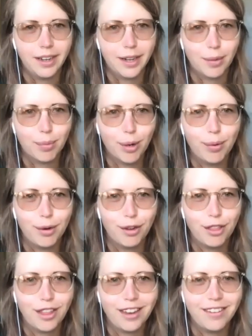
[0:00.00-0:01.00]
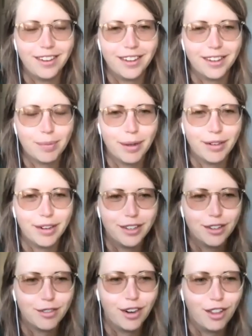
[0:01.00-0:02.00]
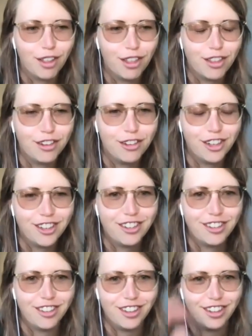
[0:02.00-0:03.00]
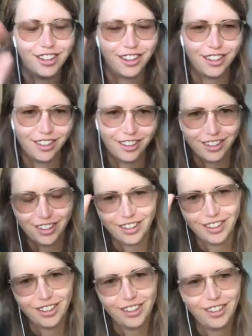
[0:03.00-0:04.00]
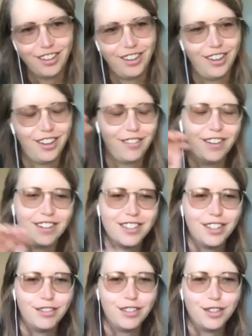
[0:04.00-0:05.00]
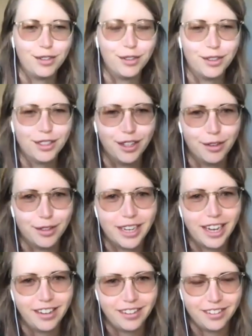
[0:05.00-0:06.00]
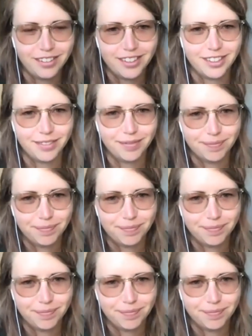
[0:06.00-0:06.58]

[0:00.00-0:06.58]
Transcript: a proper authentic experience rather than just the like fancy resorts and hotels. And